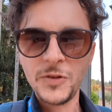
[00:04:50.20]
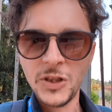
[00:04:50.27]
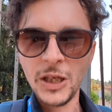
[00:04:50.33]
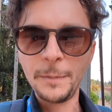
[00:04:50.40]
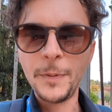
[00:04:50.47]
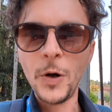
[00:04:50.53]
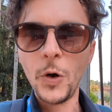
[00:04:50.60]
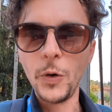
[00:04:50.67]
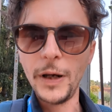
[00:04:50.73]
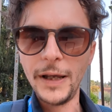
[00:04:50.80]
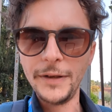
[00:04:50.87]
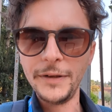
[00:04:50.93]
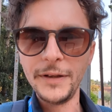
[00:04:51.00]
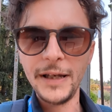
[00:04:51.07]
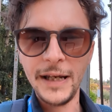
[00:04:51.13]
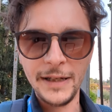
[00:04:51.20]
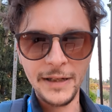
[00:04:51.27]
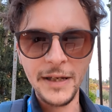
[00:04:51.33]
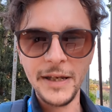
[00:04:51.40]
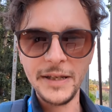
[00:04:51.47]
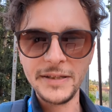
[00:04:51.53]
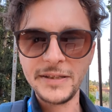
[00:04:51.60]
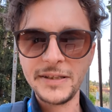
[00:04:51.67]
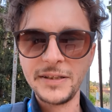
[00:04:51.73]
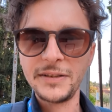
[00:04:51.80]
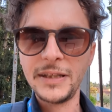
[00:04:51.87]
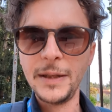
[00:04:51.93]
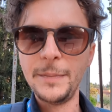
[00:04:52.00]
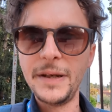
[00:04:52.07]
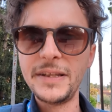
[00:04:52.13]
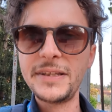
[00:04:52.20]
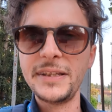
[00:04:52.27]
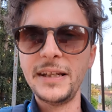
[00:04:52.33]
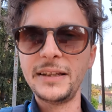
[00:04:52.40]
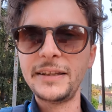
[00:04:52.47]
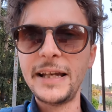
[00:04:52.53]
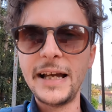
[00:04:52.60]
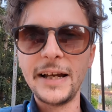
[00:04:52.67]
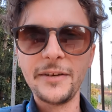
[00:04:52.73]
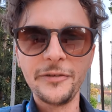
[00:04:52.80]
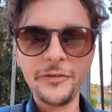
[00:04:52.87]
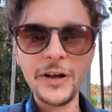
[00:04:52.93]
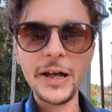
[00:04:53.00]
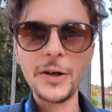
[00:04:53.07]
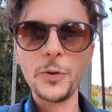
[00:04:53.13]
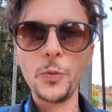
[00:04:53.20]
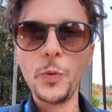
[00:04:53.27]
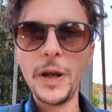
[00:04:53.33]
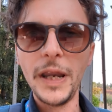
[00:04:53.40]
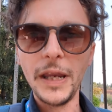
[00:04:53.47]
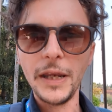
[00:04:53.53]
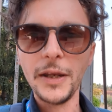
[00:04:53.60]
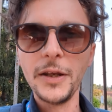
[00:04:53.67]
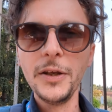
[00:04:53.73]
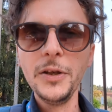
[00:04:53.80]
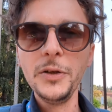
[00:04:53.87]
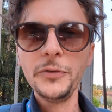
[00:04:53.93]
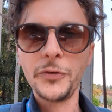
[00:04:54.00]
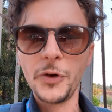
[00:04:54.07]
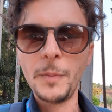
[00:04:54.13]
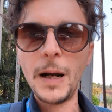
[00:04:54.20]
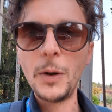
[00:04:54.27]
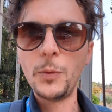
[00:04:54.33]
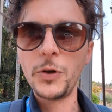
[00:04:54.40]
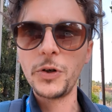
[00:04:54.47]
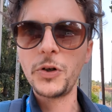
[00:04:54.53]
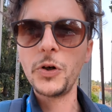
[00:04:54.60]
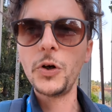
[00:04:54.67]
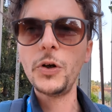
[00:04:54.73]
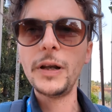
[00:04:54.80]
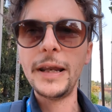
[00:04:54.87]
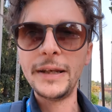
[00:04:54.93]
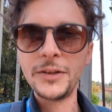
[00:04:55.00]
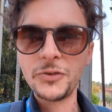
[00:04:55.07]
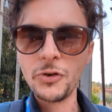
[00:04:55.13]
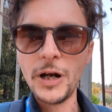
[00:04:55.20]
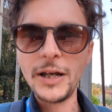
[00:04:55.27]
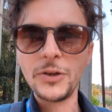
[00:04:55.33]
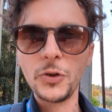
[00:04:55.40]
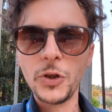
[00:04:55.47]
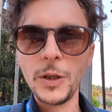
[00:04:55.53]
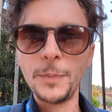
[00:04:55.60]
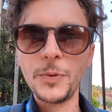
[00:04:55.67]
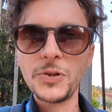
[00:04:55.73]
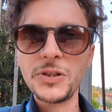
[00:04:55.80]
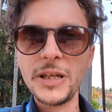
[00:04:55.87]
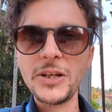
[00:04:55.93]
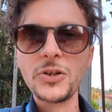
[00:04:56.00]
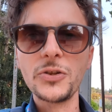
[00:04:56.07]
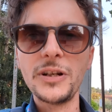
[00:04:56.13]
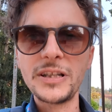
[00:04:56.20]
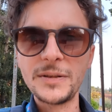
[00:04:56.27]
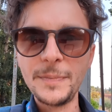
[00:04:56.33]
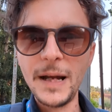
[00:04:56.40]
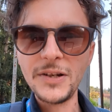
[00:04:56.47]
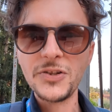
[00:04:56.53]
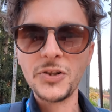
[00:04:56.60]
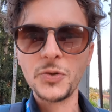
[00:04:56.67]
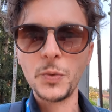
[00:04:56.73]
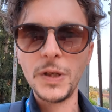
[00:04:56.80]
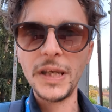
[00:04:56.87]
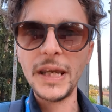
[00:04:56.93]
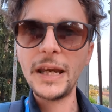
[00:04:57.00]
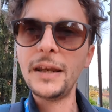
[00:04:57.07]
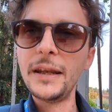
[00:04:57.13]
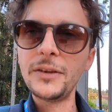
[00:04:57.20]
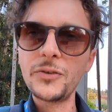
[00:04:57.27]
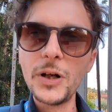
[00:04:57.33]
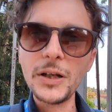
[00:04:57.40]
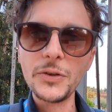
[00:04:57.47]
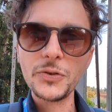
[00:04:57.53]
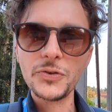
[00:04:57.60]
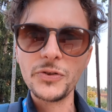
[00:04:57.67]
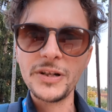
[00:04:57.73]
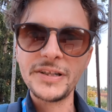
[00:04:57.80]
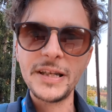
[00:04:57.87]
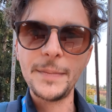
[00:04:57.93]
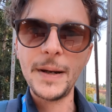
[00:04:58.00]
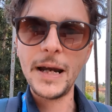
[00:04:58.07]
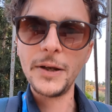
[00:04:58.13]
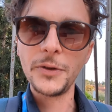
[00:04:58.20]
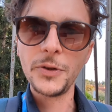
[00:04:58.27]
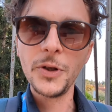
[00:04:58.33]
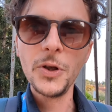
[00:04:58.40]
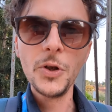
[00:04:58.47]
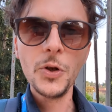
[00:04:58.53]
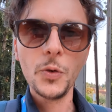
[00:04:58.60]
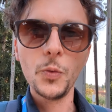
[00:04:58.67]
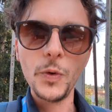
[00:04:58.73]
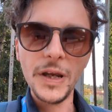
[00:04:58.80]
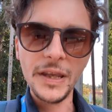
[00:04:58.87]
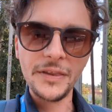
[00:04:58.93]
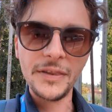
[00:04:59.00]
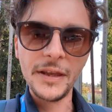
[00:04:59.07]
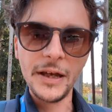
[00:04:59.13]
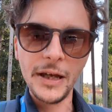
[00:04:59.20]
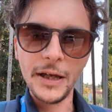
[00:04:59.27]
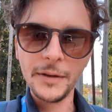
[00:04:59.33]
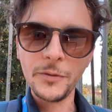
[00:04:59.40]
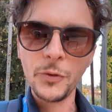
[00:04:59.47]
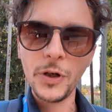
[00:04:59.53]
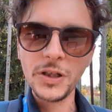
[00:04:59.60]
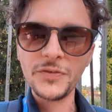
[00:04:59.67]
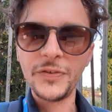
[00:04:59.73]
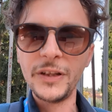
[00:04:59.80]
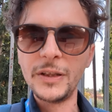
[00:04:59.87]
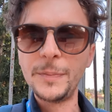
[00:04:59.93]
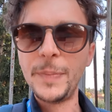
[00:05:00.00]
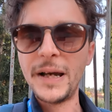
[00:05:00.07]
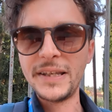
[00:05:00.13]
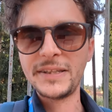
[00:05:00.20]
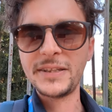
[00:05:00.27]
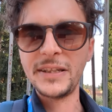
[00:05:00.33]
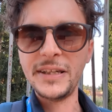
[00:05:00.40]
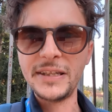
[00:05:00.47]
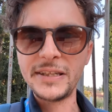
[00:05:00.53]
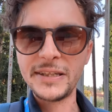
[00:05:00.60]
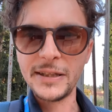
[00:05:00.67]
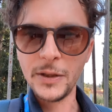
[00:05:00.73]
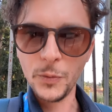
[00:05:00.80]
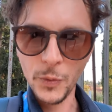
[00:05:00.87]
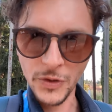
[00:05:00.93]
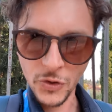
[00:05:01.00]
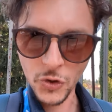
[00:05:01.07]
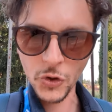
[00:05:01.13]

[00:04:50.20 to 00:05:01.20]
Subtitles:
keep Haaland and his teammates in attack far away from our goal and try to keep possession as much as we can and try to stress them out with crossfield passes, with